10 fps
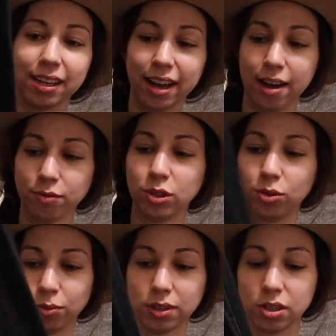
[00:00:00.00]
I have
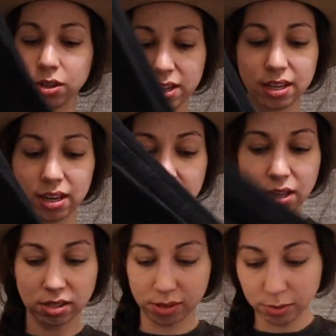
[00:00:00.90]
to return it.
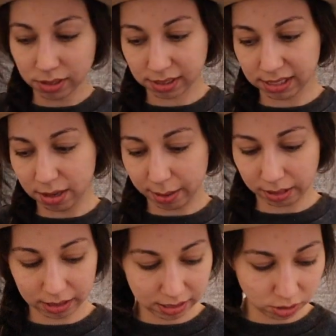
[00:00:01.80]
So we'll see
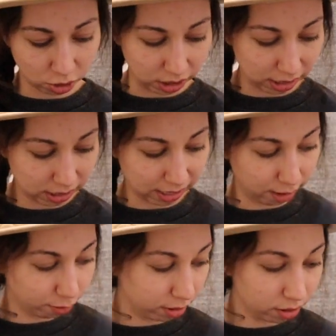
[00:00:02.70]
about these jeans,
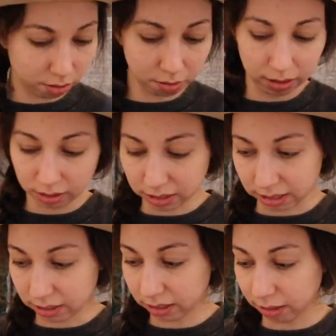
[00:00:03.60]
if they're the real
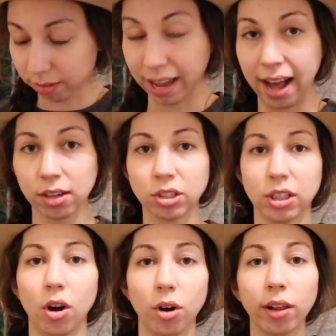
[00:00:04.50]
deal and if they
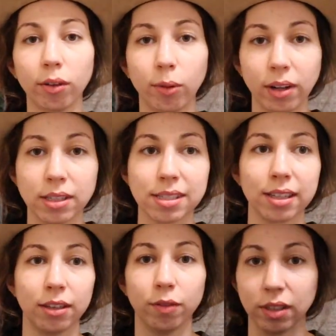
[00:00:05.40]
actually are the ones
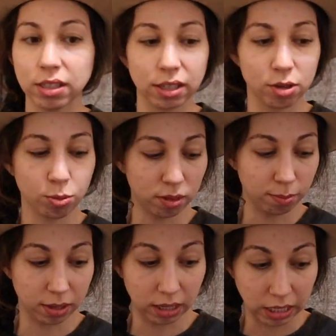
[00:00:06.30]
that are vintage with the
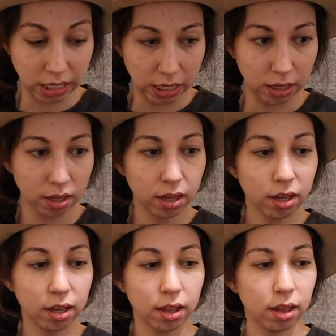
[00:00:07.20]
big E,
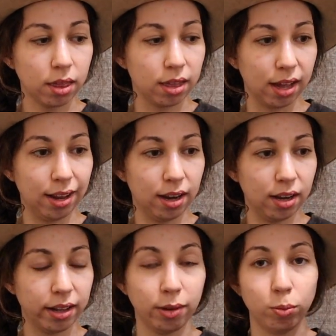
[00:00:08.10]

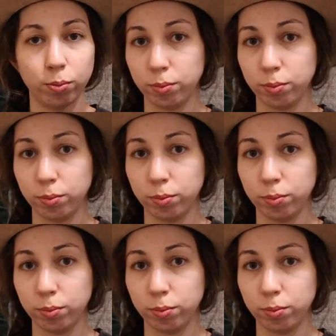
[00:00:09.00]
then they